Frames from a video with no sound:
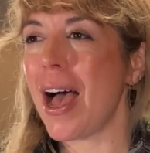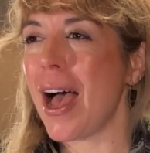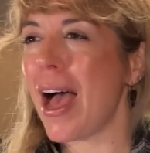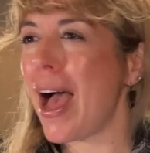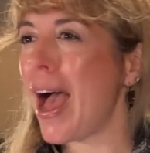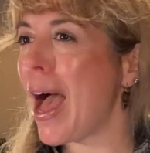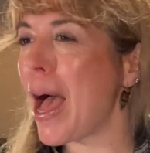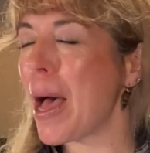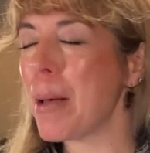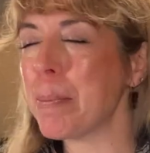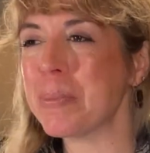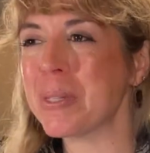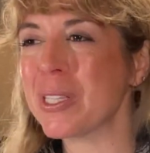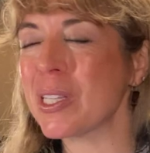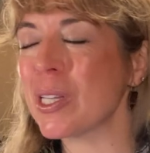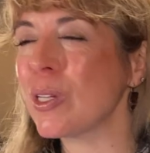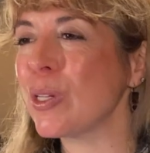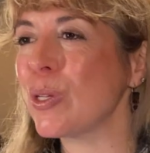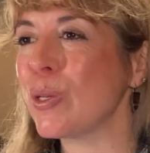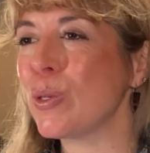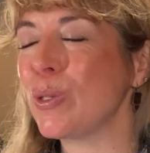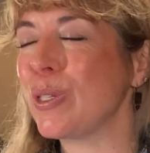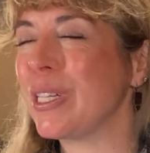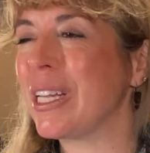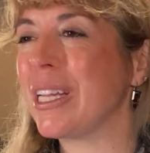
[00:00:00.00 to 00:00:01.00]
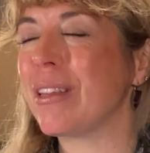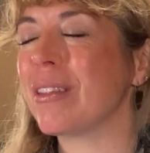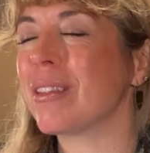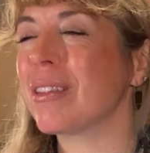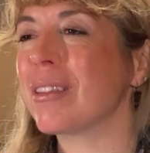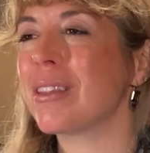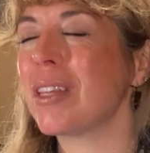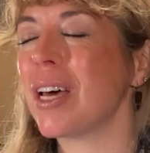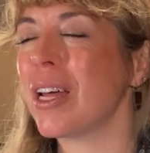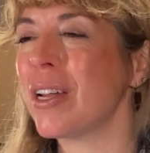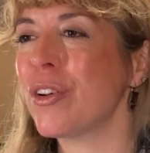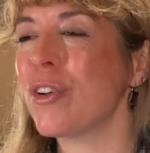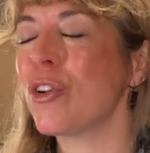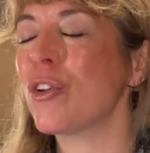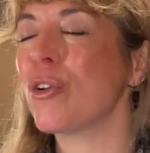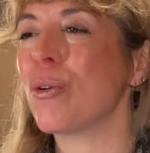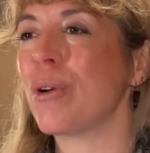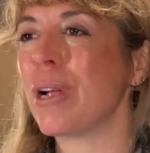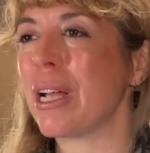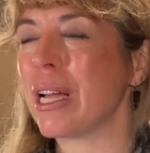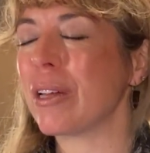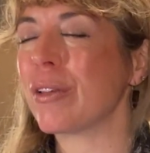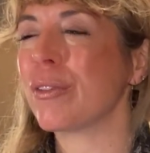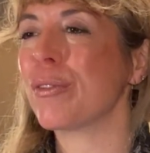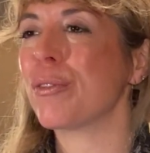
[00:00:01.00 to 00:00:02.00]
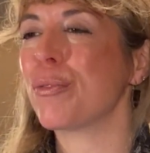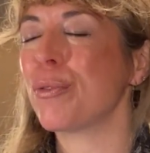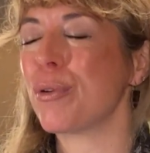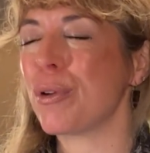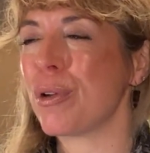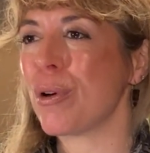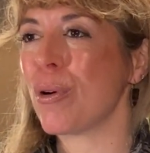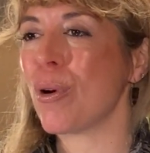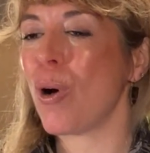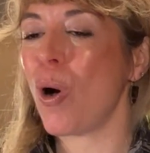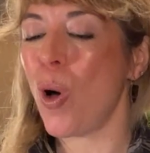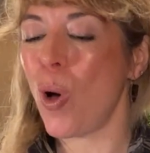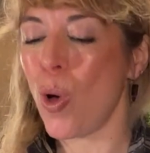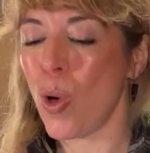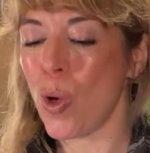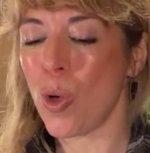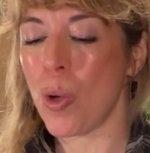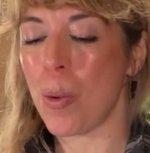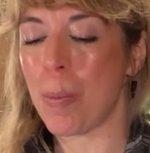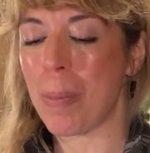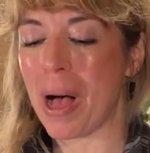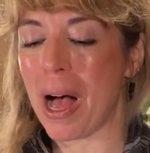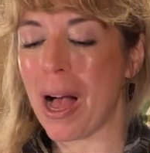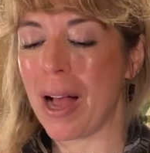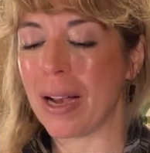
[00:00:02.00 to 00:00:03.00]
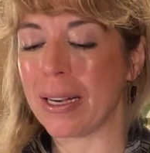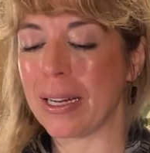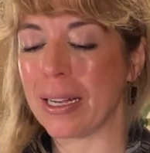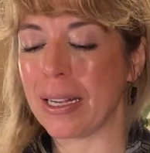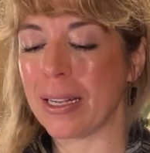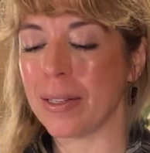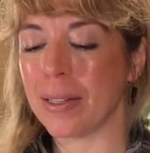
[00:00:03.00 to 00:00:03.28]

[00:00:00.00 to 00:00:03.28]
absolutely thundering through your whole body.